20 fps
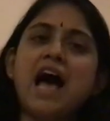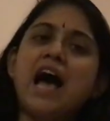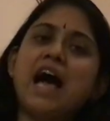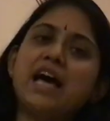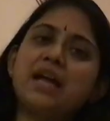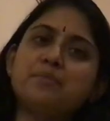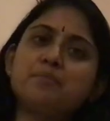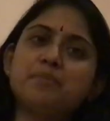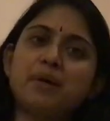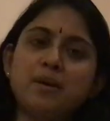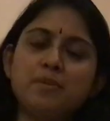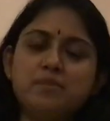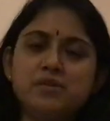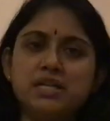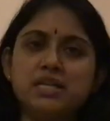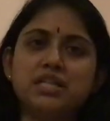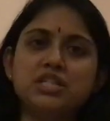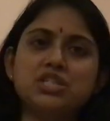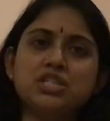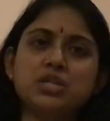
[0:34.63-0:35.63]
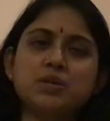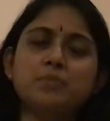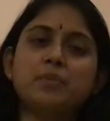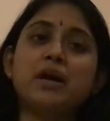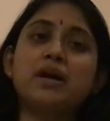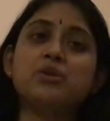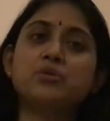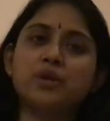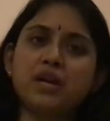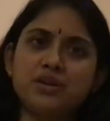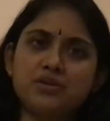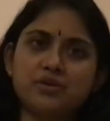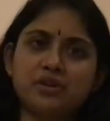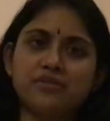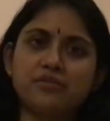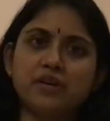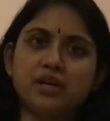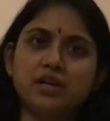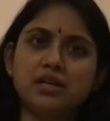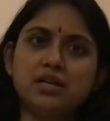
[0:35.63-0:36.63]
and published by Red
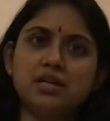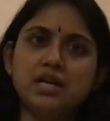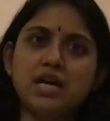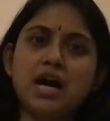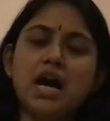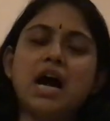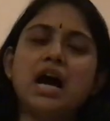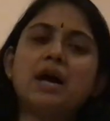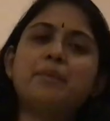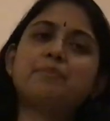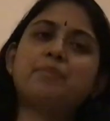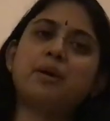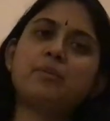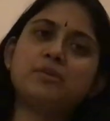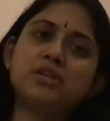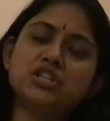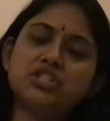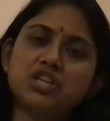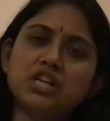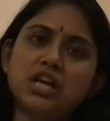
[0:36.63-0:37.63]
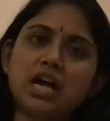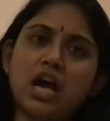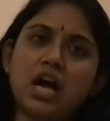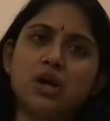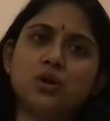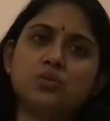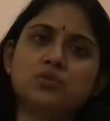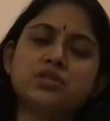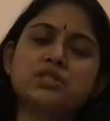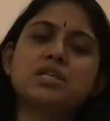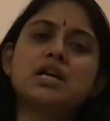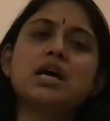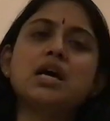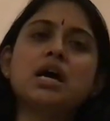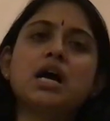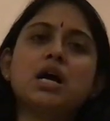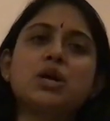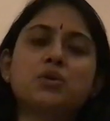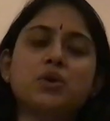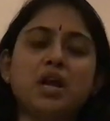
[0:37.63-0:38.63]
River, a publishing house
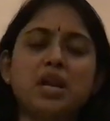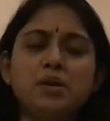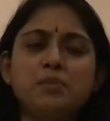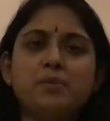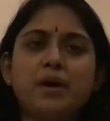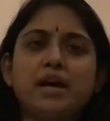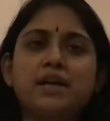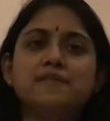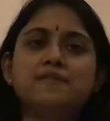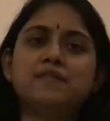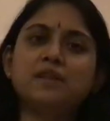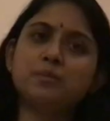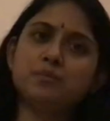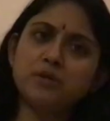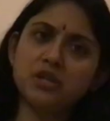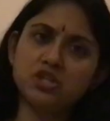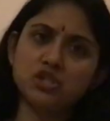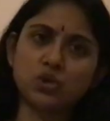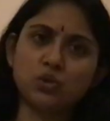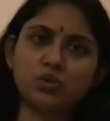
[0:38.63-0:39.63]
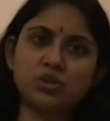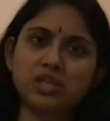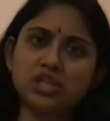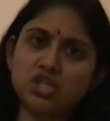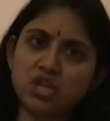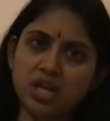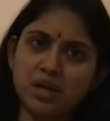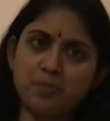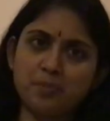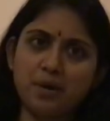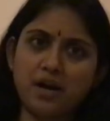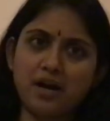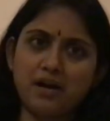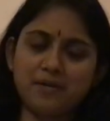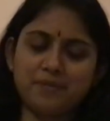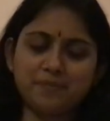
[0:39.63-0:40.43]
run by Dibya Jyoti Sharma.